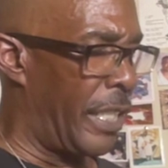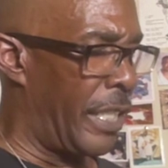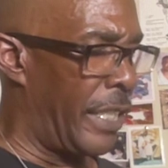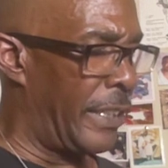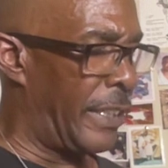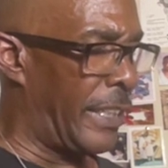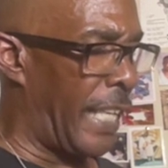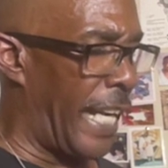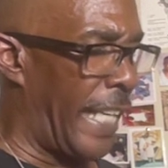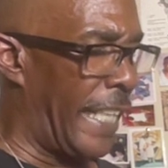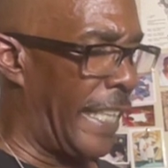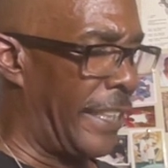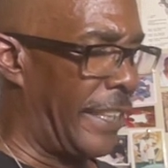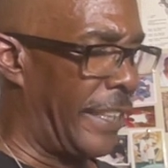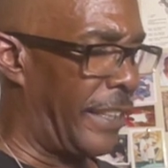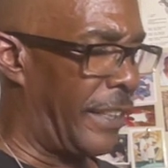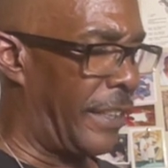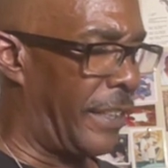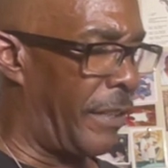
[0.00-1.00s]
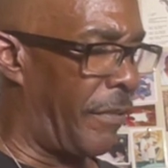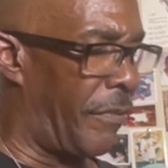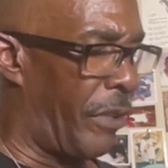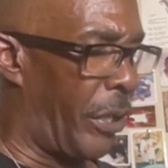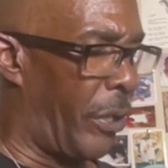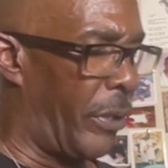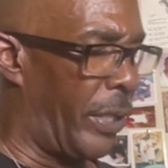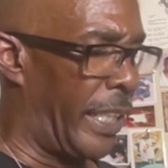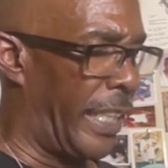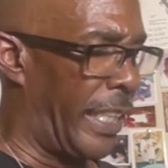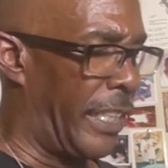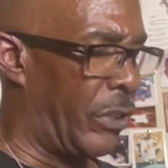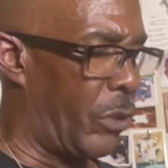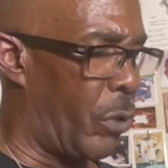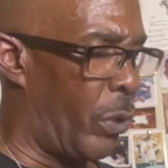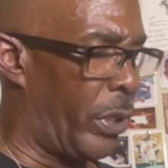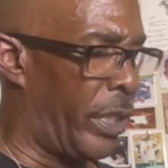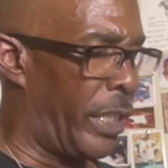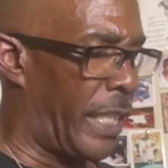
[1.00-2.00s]
Science subverting its
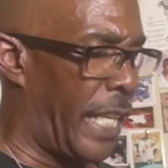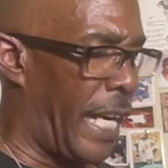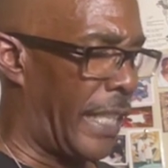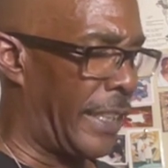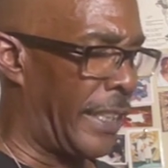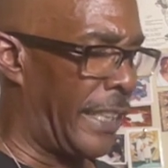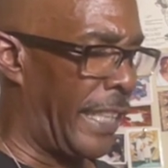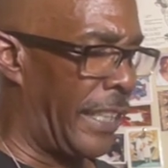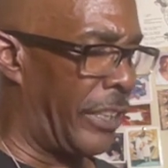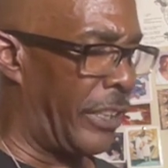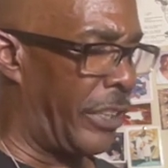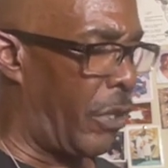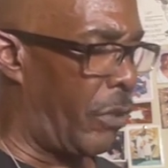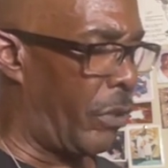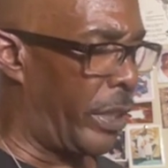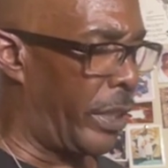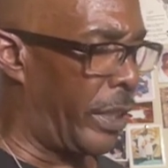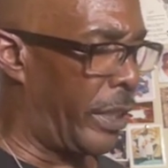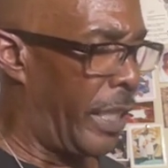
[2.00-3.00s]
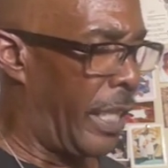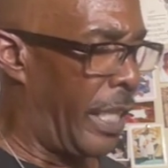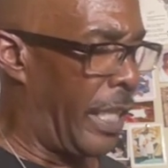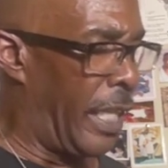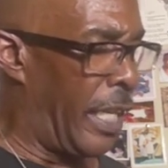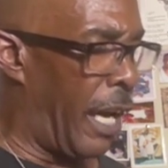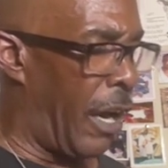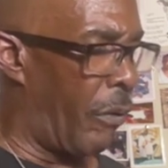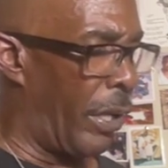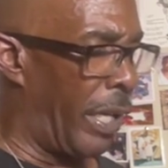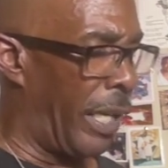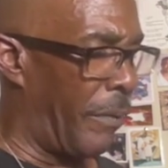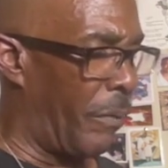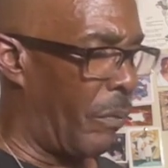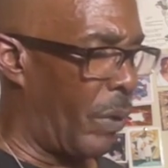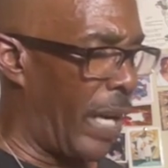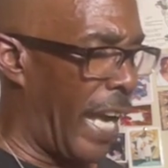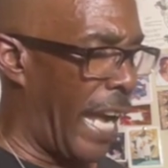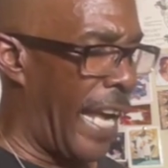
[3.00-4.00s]
orthodoxy has shown us
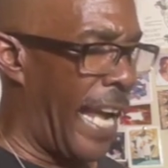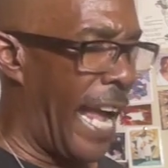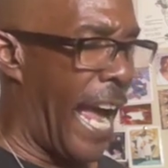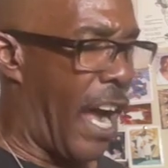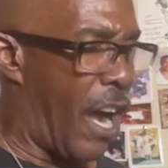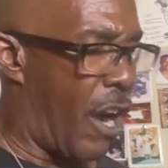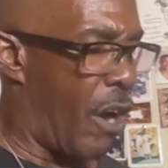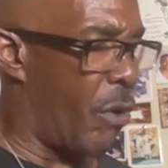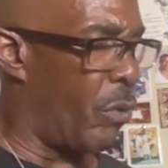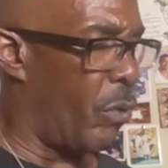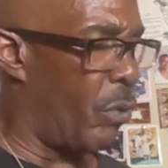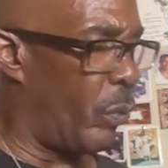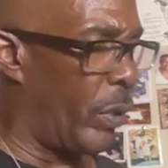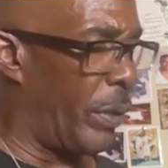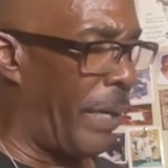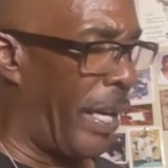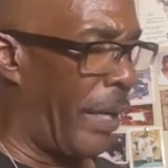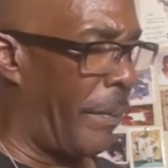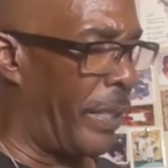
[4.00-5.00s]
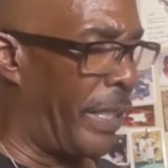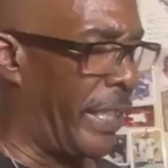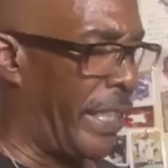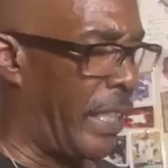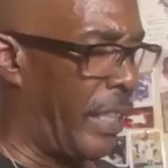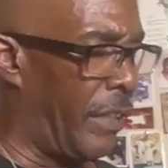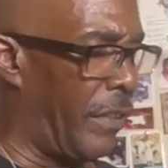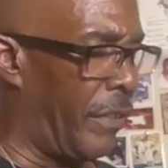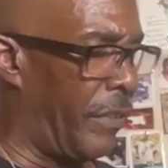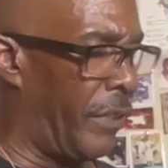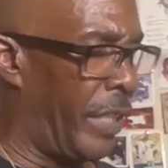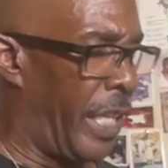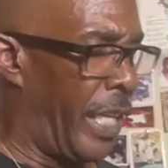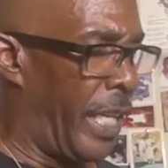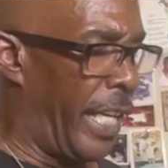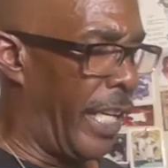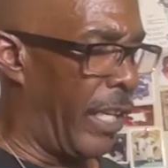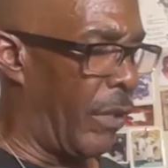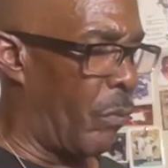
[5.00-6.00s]
how we may believe
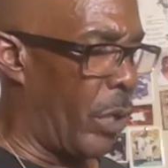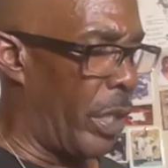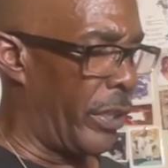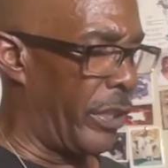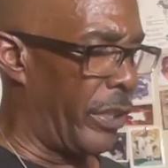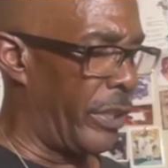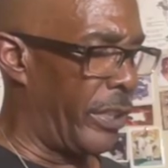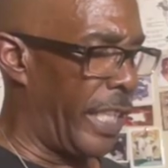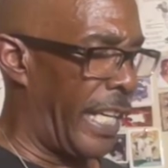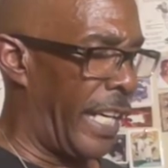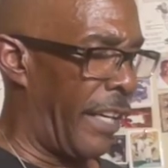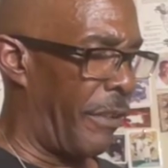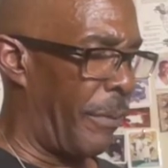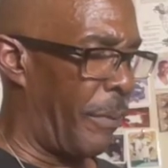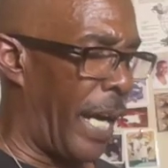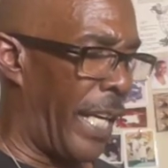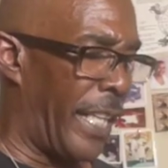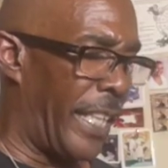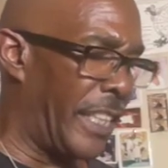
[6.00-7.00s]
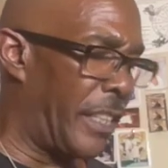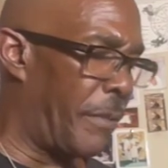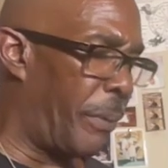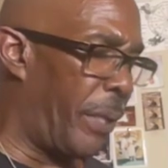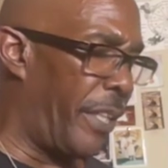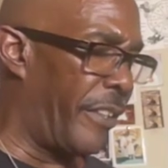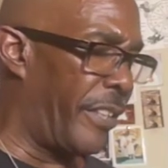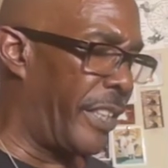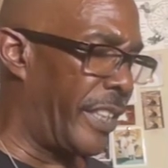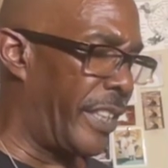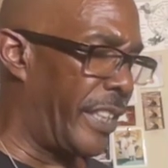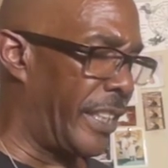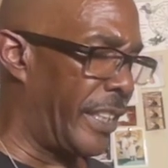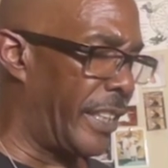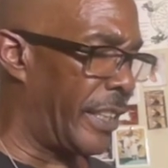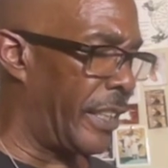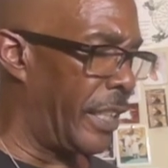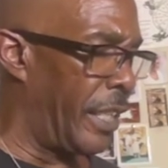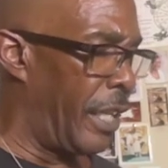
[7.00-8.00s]
in wonders that everybody
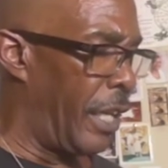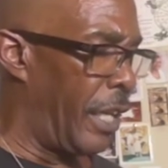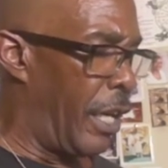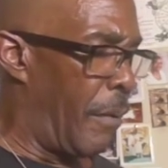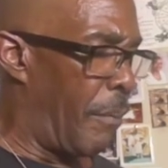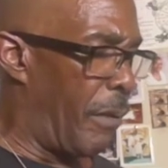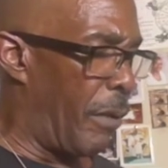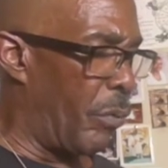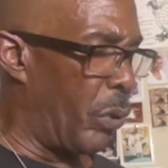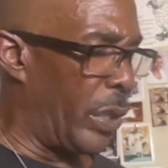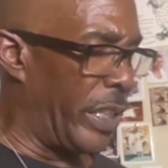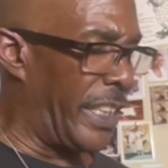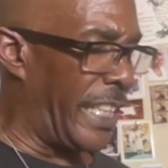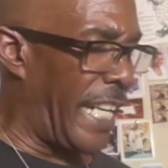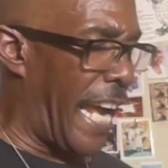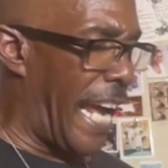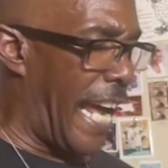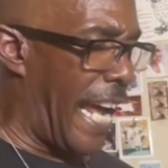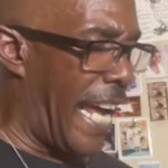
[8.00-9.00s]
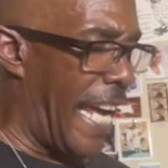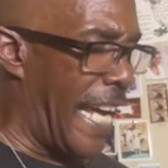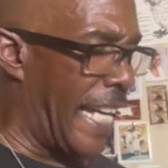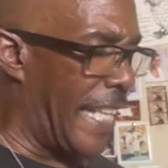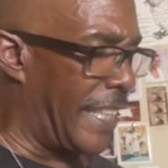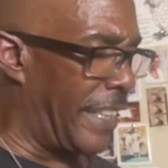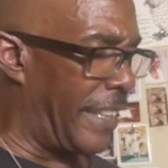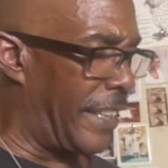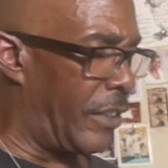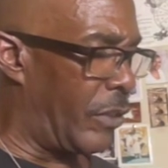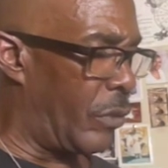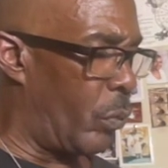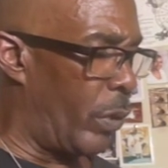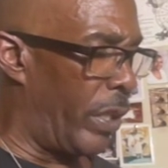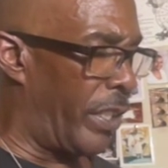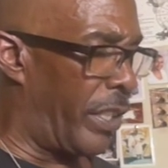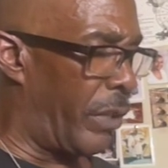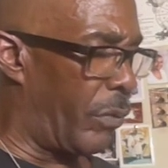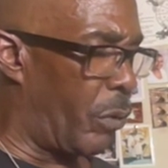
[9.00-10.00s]
experiences, but which, as
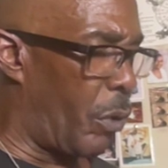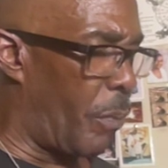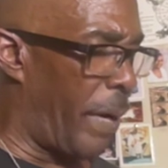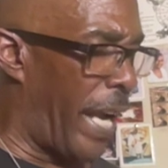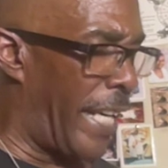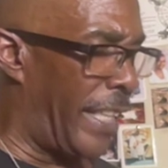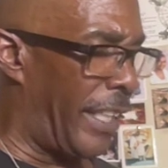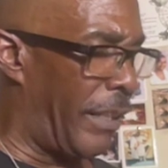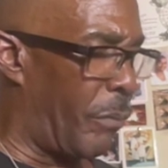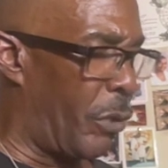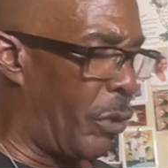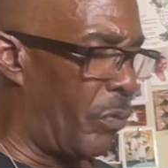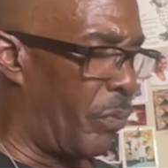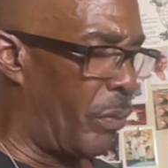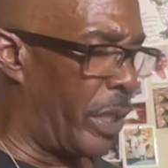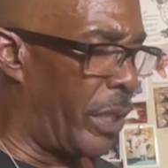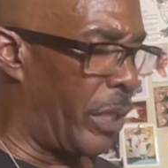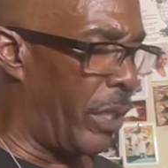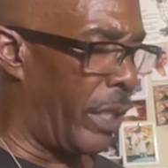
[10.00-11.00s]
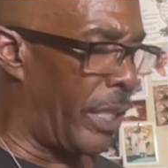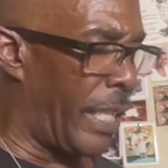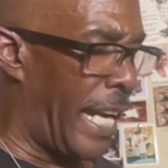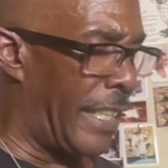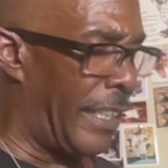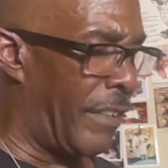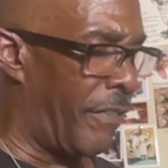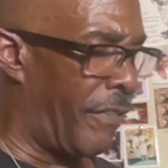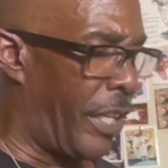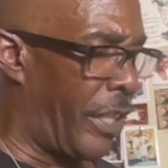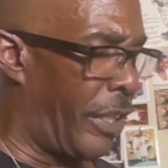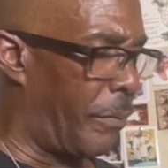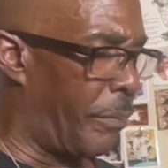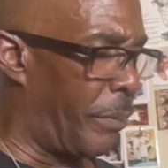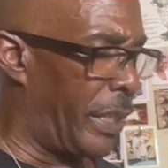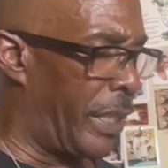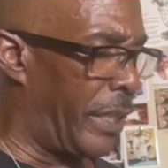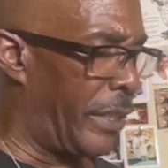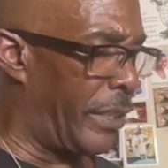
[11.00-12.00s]
with the Romantic movement, are not developed
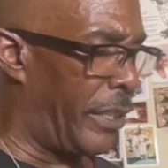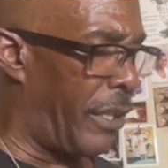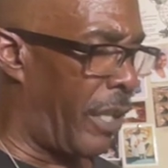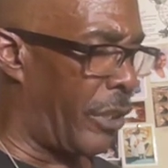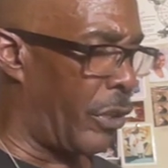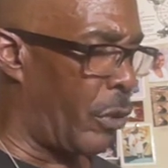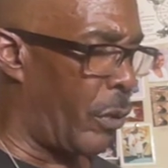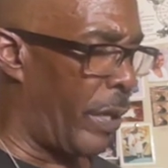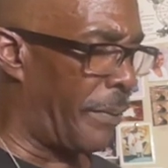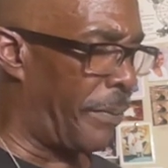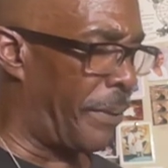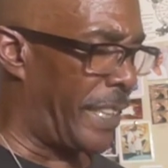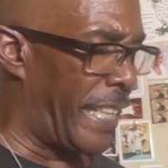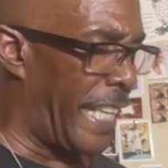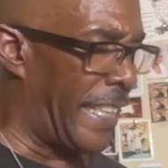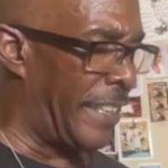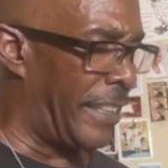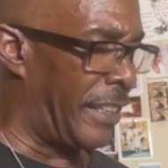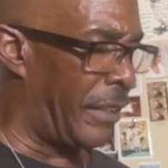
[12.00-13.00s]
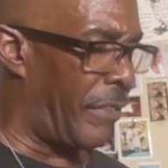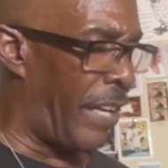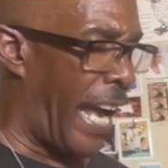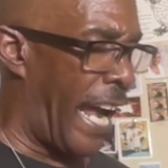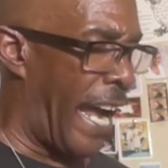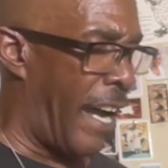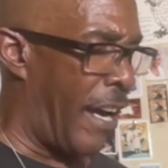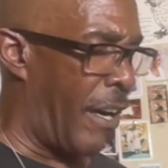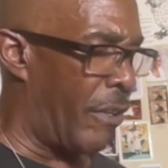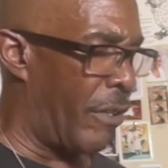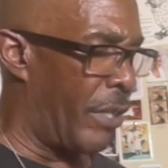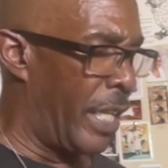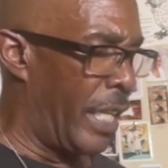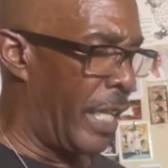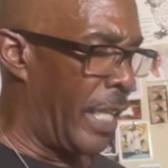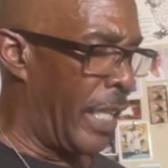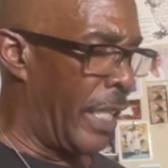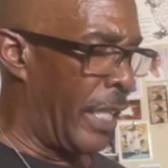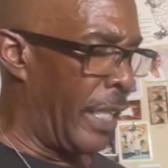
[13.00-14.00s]
because there are no explanations of how,
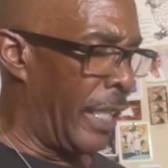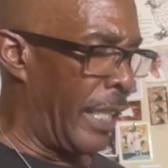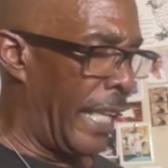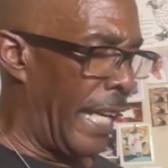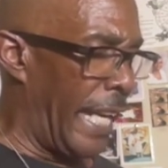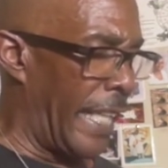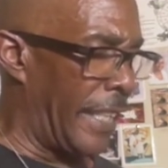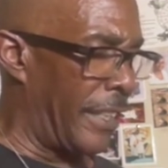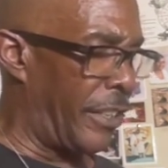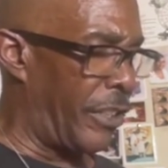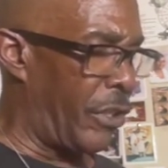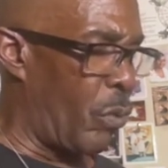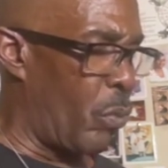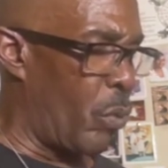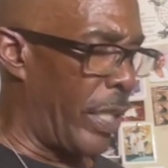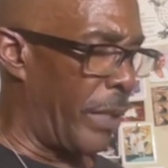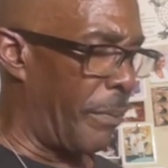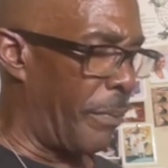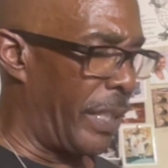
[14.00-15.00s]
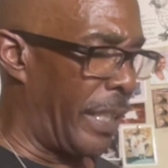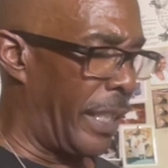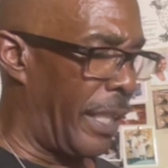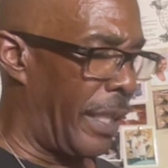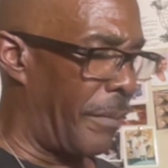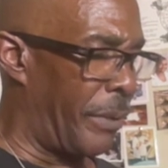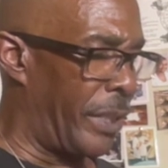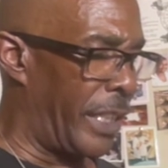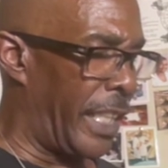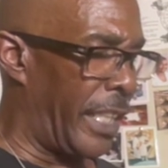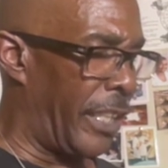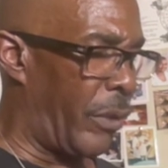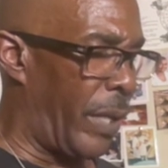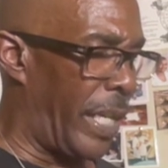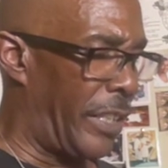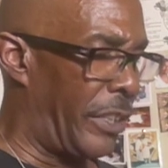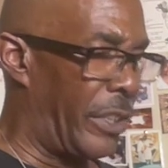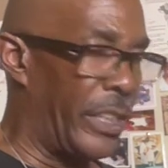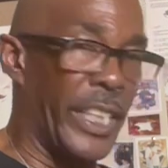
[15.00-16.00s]
and so one becomes
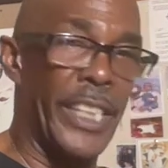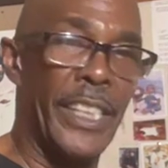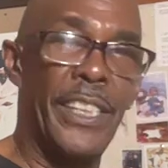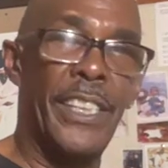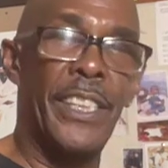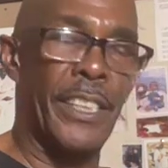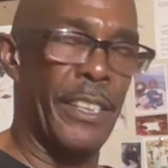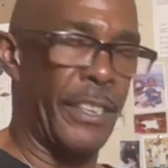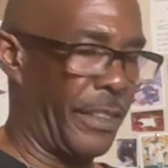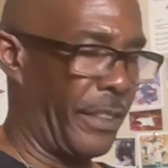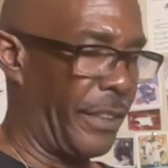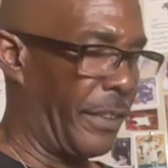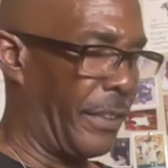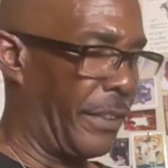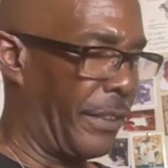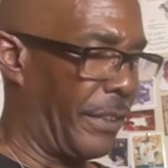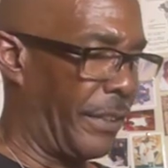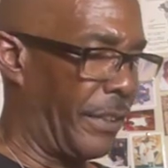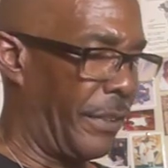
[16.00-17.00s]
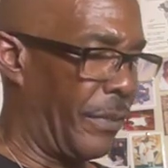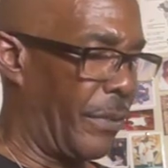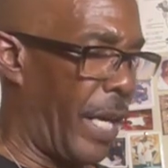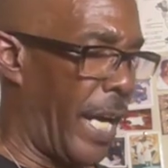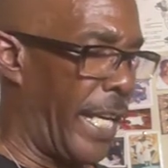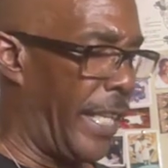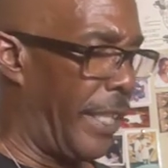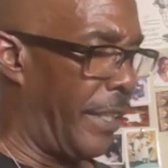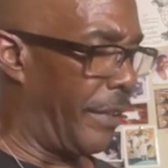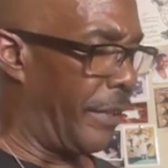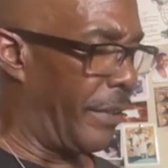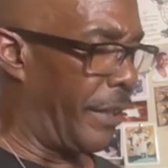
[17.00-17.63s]
incredulous, right?